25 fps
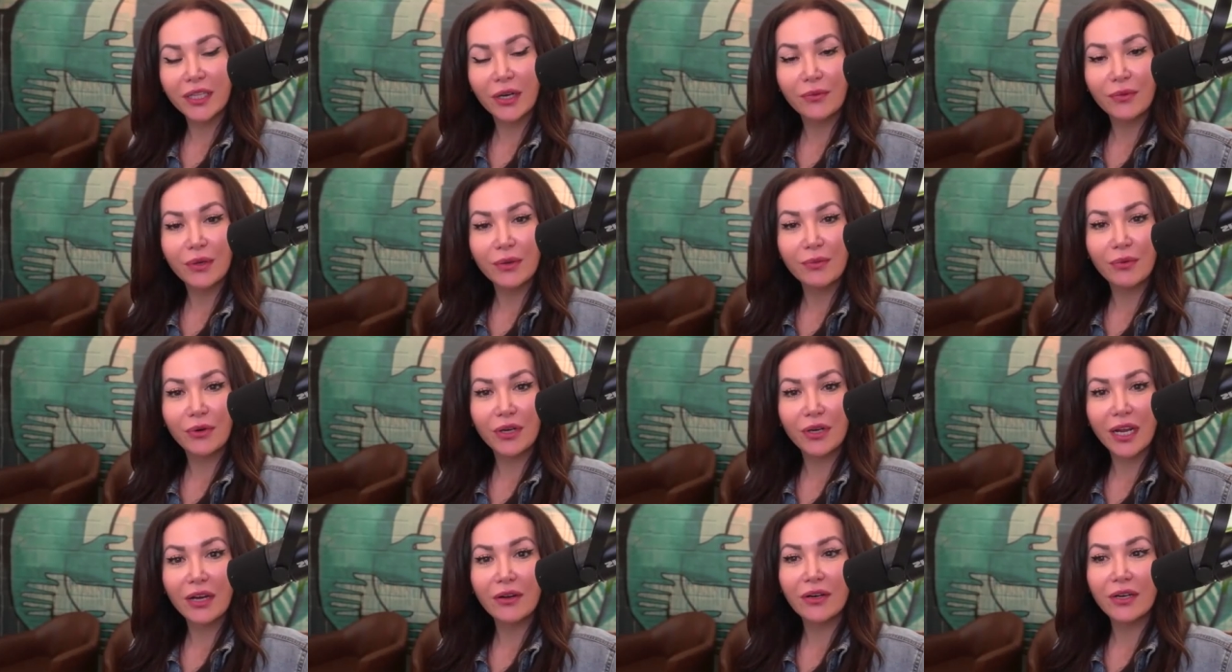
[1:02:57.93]
that we
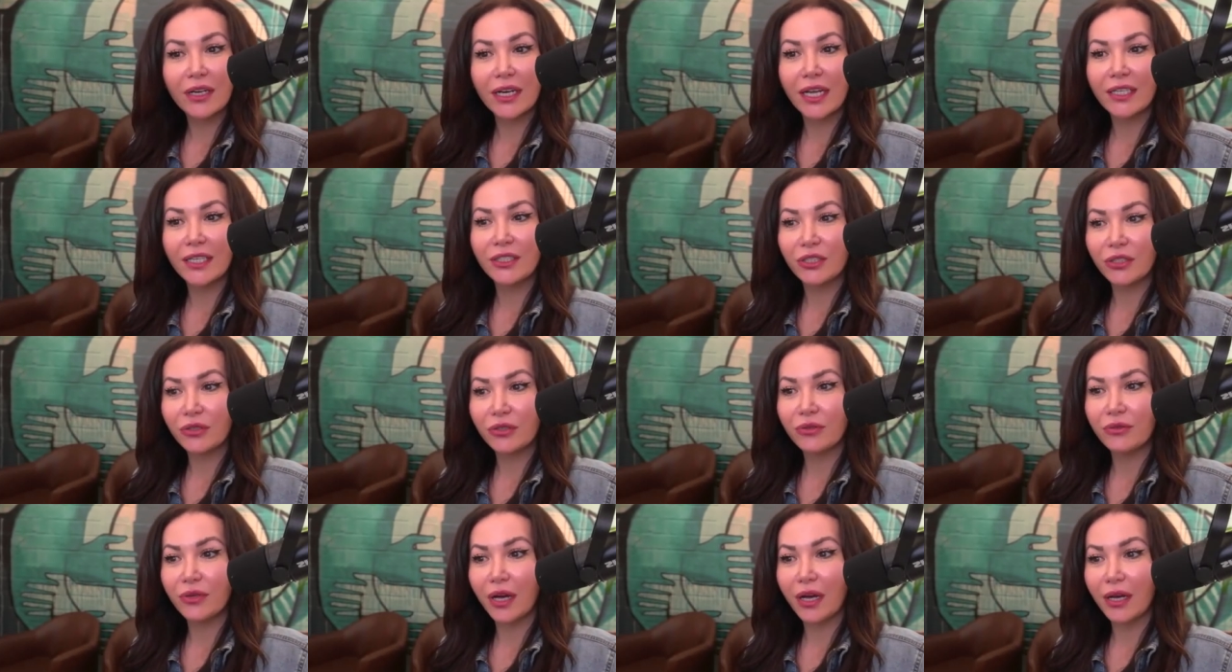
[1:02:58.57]
put out. And
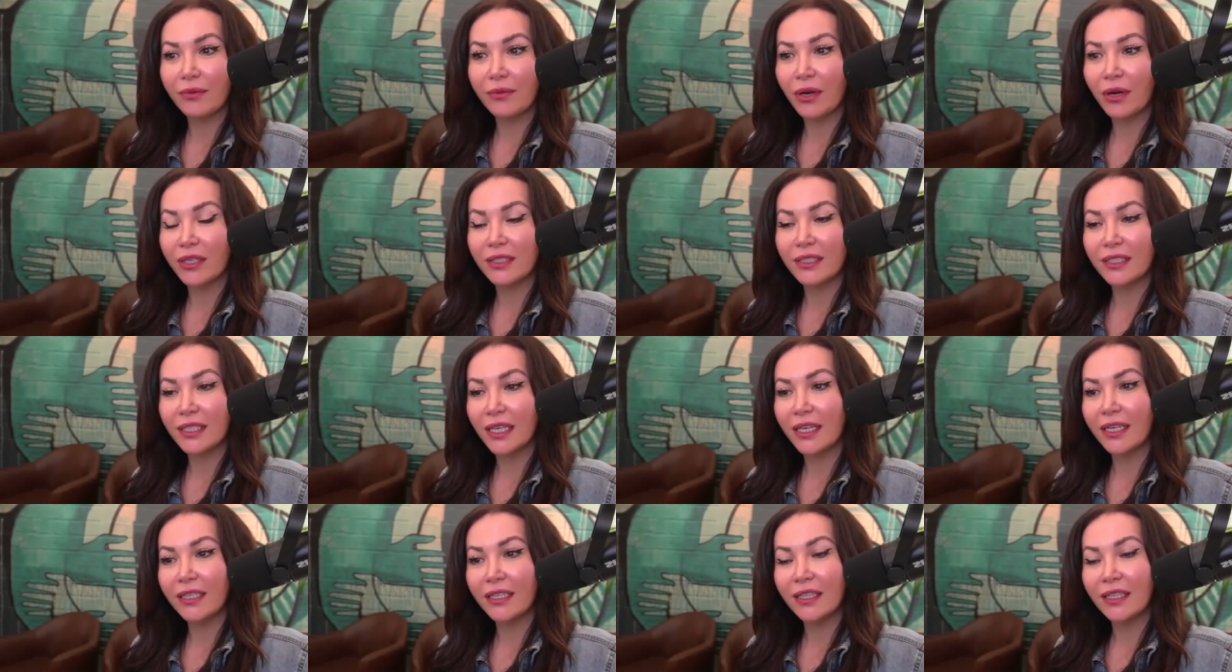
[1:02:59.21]
I'm not saying